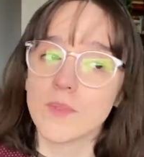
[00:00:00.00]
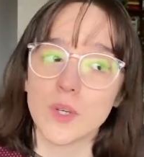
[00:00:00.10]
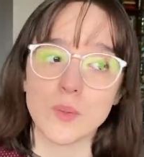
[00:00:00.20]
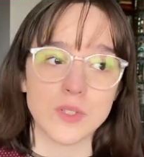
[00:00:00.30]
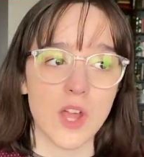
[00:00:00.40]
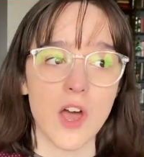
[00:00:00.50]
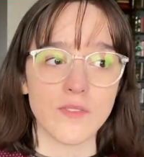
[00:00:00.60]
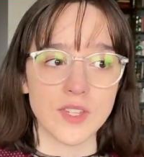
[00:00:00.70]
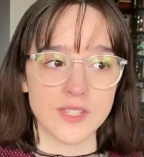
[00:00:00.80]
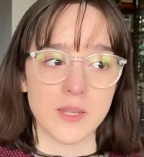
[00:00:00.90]
who is not
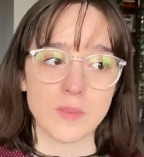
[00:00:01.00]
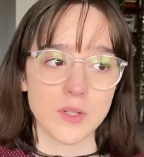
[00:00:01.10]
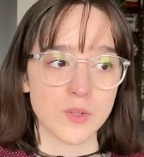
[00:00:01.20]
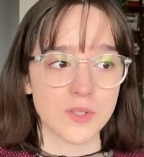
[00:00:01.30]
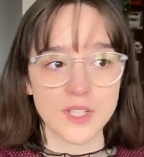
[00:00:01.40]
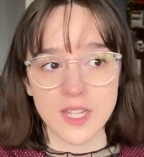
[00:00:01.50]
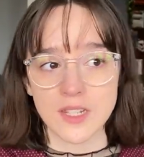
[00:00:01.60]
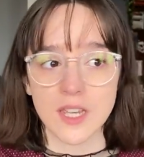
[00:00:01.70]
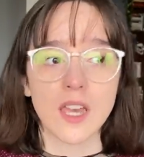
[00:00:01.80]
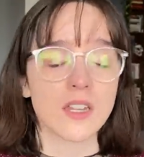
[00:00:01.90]
of the same social
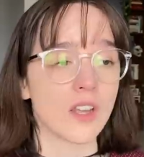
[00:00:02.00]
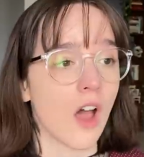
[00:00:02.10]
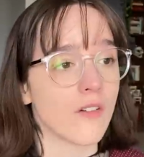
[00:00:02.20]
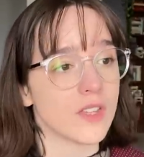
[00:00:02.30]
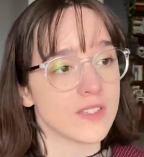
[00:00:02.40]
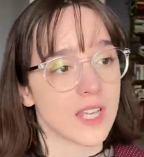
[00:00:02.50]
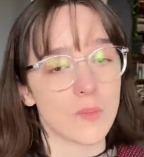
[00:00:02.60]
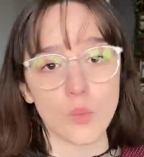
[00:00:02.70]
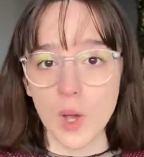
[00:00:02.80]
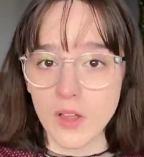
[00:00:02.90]
standing, not of the
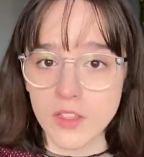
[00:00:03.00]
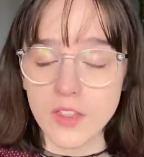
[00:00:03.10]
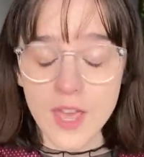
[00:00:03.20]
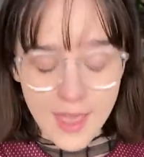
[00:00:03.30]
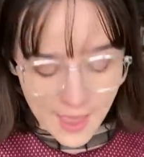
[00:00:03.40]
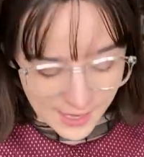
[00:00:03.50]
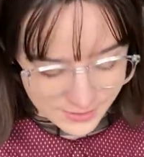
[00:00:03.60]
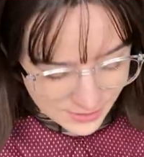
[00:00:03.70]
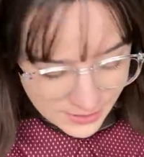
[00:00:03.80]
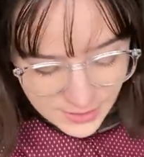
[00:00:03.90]
same wealth as he